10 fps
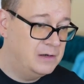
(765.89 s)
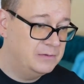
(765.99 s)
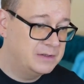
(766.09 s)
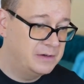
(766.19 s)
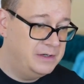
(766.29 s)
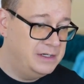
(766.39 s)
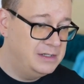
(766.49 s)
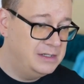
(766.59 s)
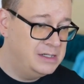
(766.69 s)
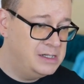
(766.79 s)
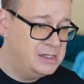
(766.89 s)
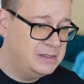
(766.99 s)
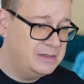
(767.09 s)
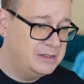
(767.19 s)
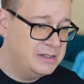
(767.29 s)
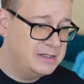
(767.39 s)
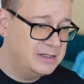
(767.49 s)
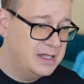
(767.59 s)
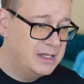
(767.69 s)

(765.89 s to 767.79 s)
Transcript: Oh, sorry, let's just